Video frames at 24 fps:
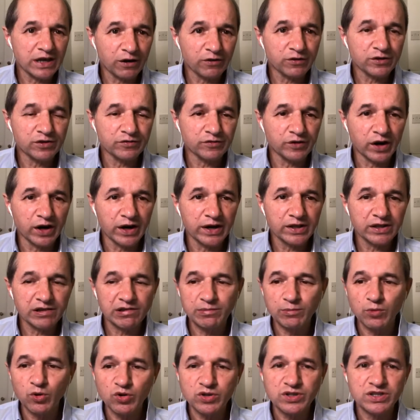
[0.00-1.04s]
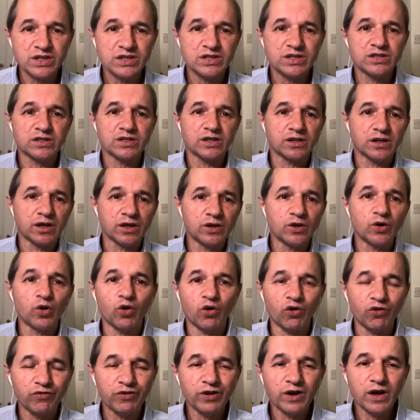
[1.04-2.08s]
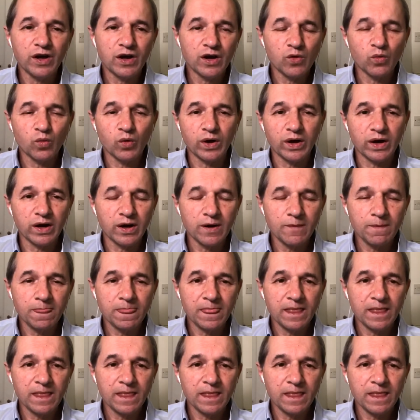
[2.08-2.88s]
divide. There are more cities in the north where...